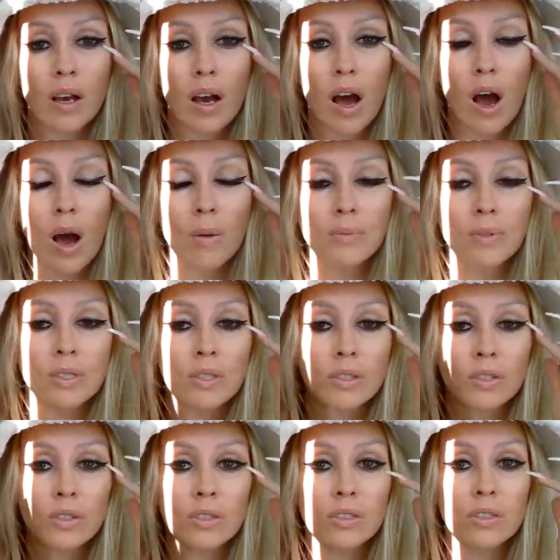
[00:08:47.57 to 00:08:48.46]

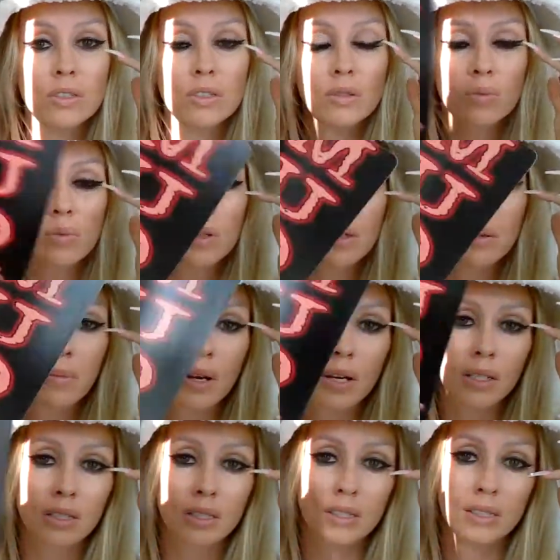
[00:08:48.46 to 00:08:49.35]
Obstacles with the
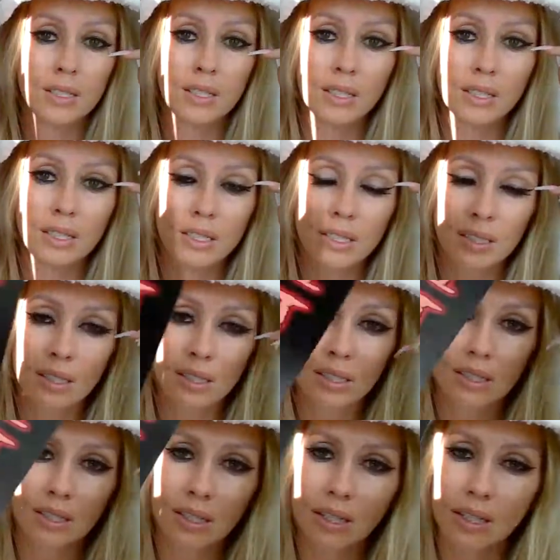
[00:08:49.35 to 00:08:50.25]
mud. See this?
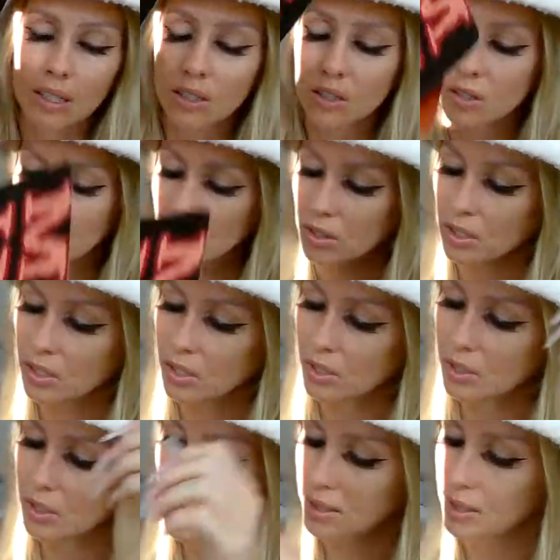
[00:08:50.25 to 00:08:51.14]
It's like as soon
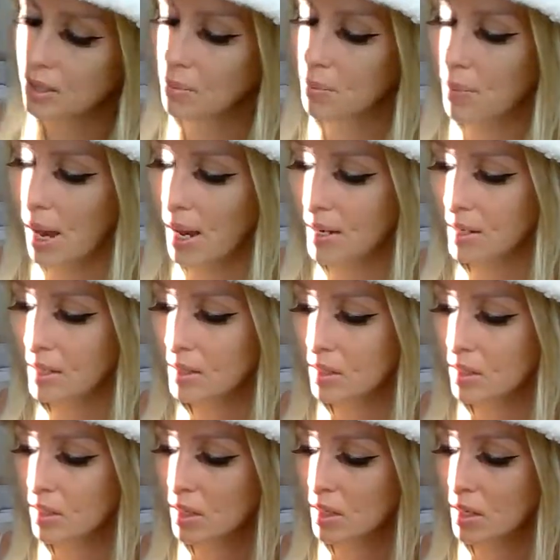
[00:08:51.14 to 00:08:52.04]
as you let them back in,
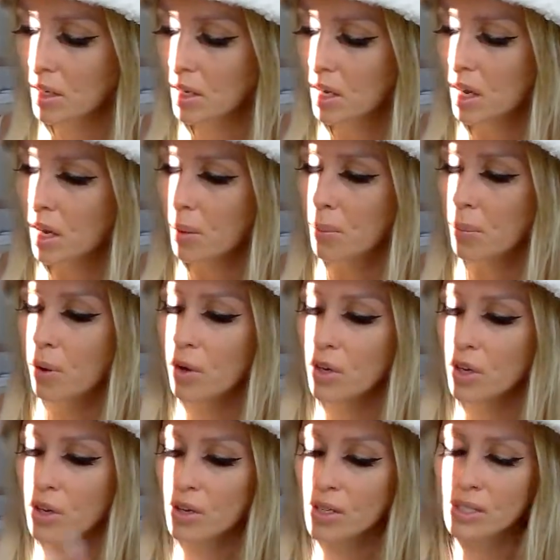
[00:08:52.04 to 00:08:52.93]
they're going to pull
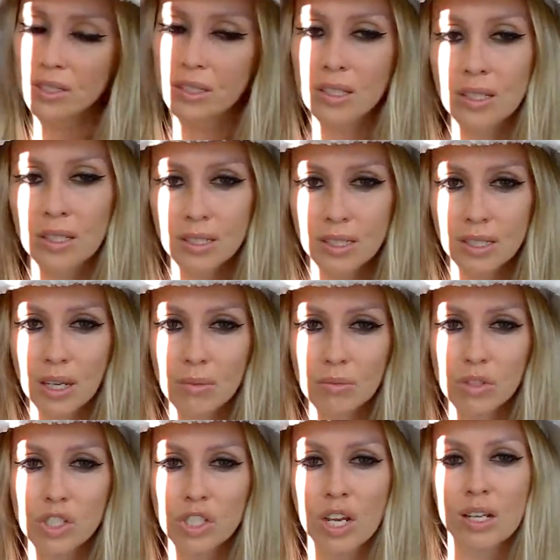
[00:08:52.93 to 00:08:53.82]
you into the
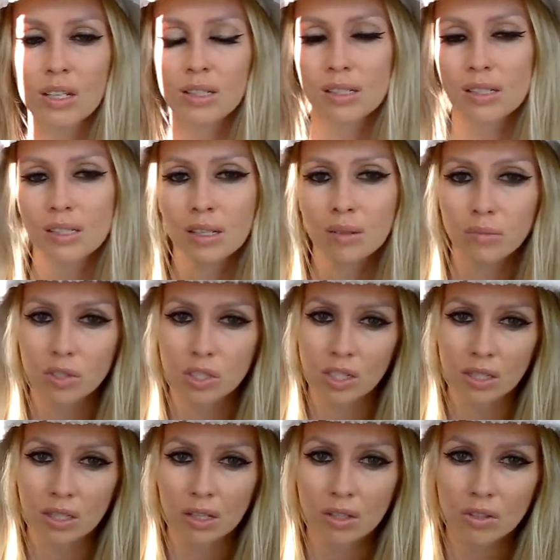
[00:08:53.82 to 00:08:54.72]
same shit, the same
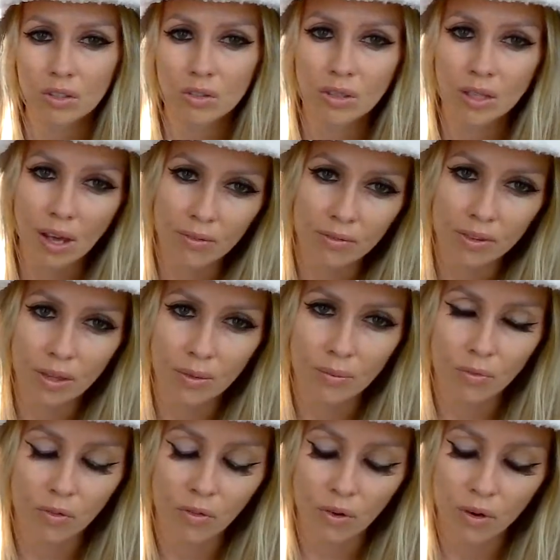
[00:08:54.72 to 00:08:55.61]
shit that you left
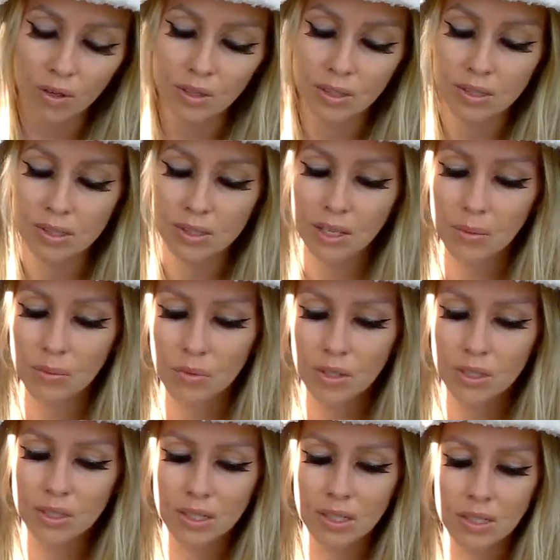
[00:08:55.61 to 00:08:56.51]
them for, the same
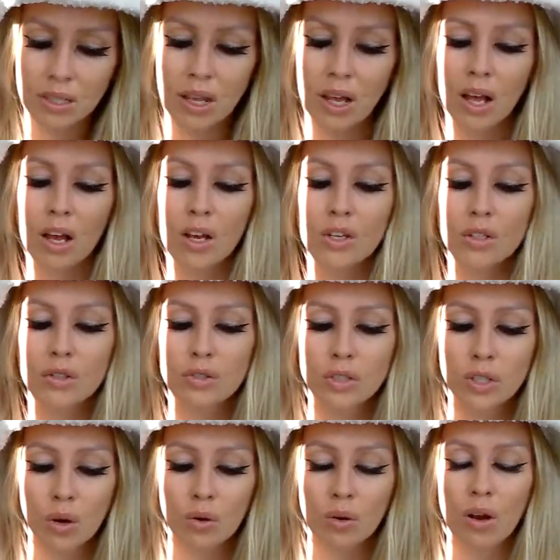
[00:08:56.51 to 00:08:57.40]
reason you
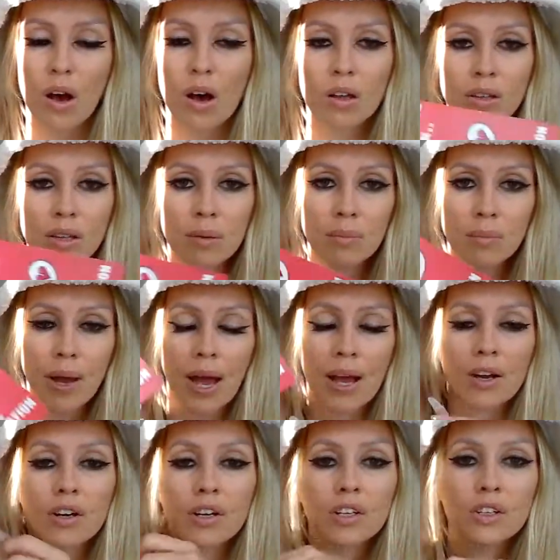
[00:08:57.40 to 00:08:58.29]
don't call them
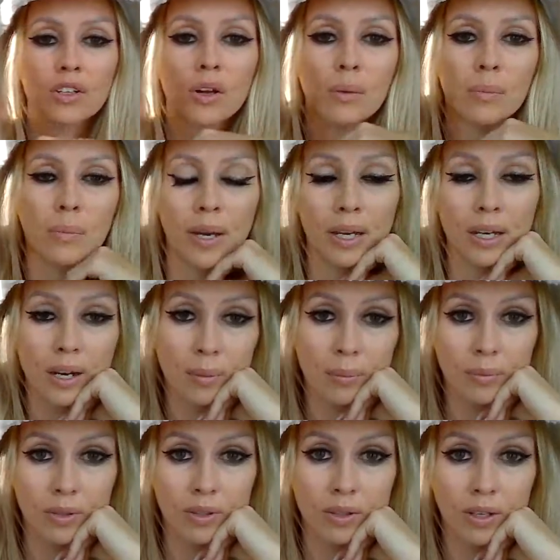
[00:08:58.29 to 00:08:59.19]
back or you don't pick
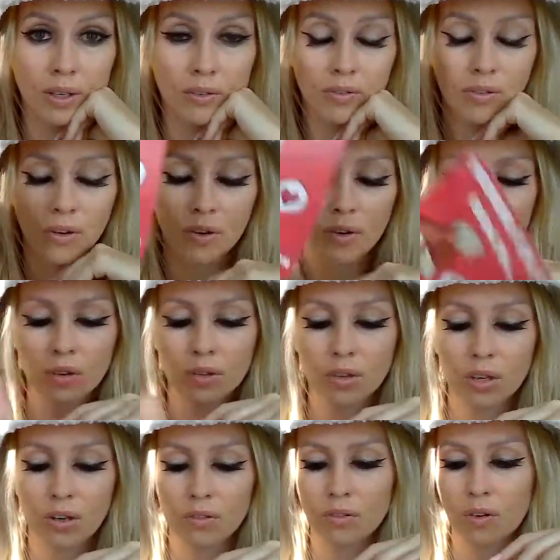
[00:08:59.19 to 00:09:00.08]
up your, their, pho
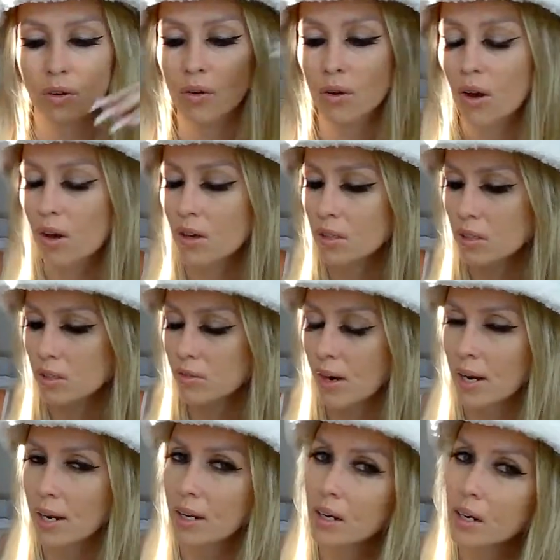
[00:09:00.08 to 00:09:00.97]
their phone calls,
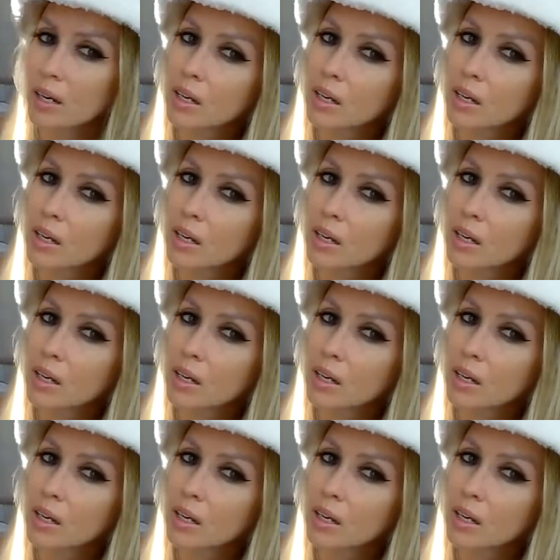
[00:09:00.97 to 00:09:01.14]
right?